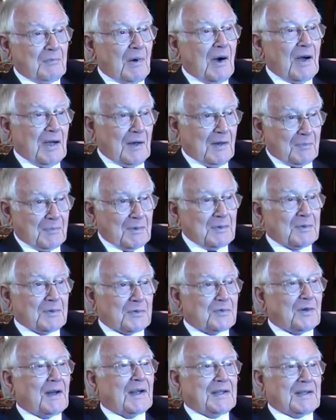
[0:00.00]
My hobby
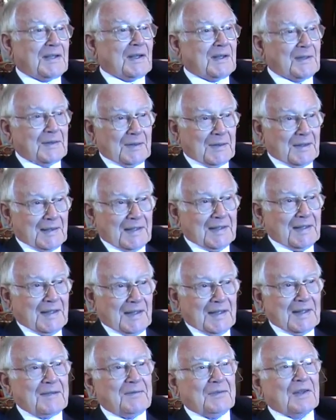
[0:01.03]
was radio,
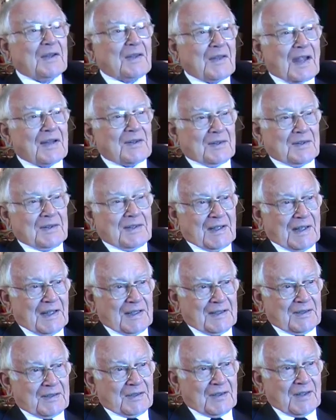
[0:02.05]
even at that early
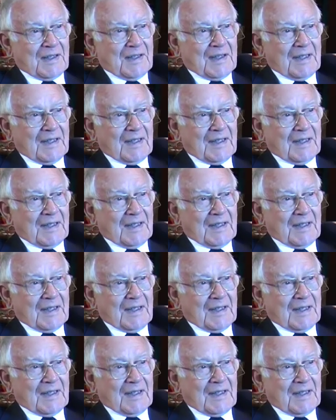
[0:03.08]
age.